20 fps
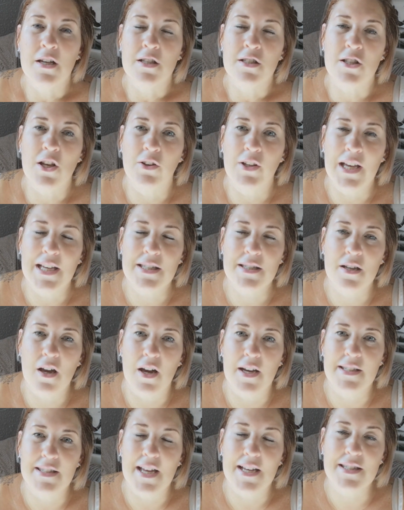So yes
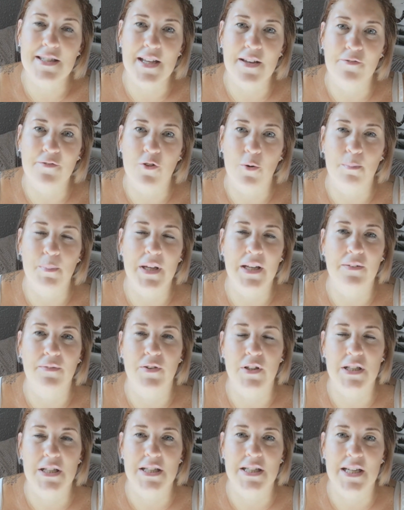guys, that's it from me
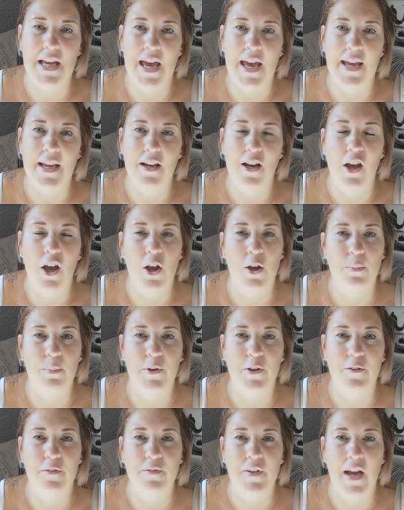for today. I
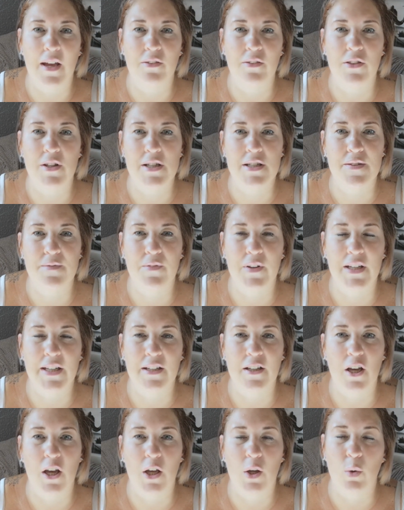hope you found this
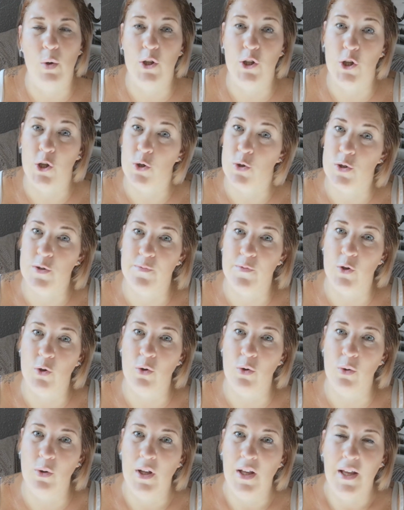video
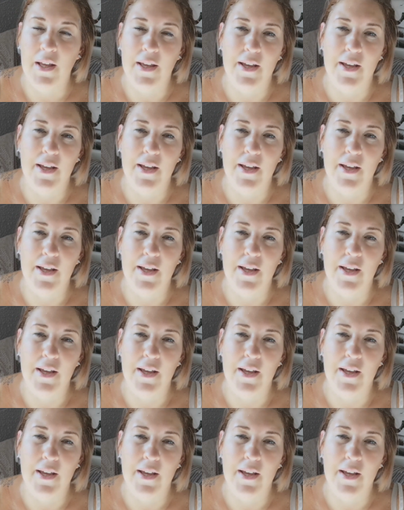useful.